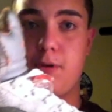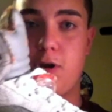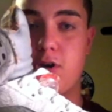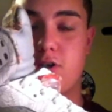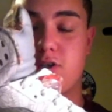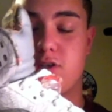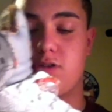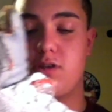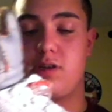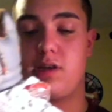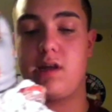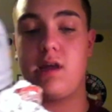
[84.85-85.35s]

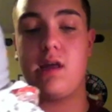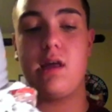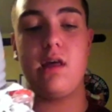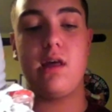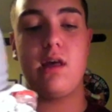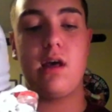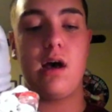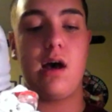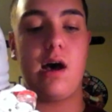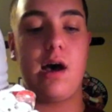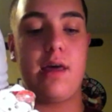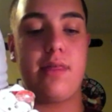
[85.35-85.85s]
Personally,
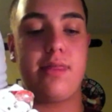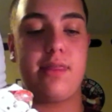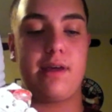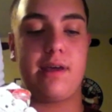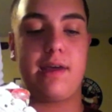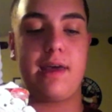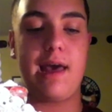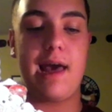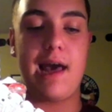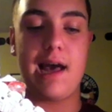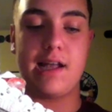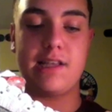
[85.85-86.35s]
I
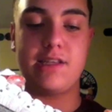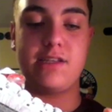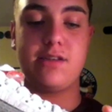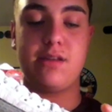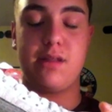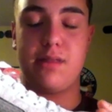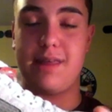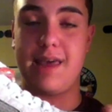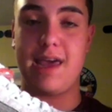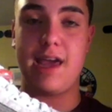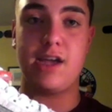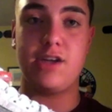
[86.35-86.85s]
think it adds
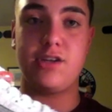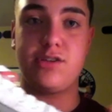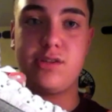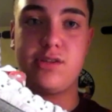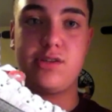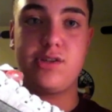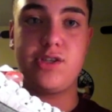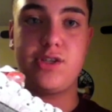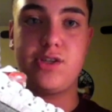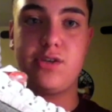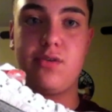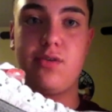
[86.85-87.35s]
to the age of
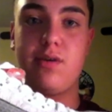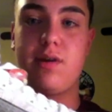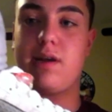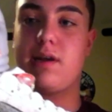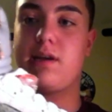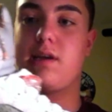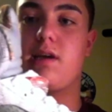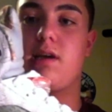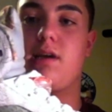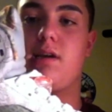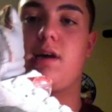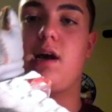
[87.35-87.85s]
the shoe, and
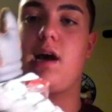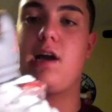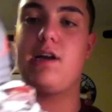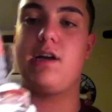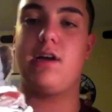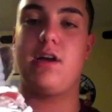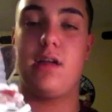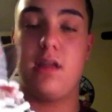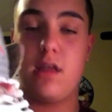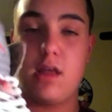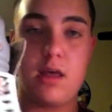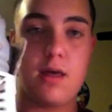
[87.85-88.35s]
it can kind
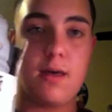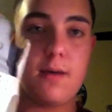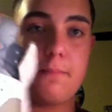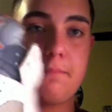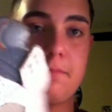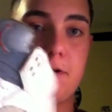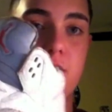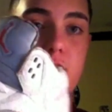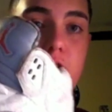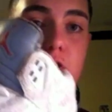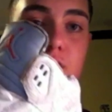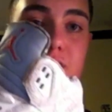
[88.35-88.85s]
of
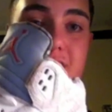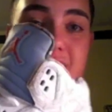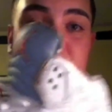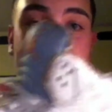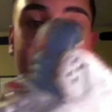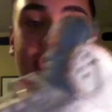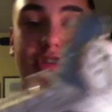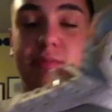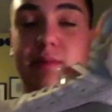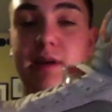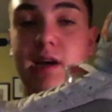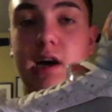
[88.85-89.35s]
put a little
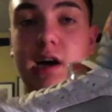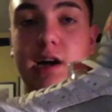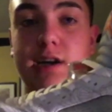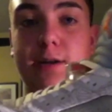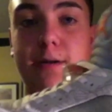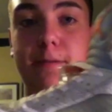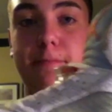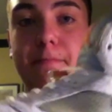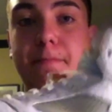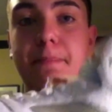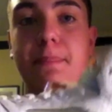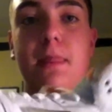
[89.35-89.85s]
history behind
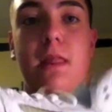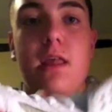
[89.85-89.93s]
it.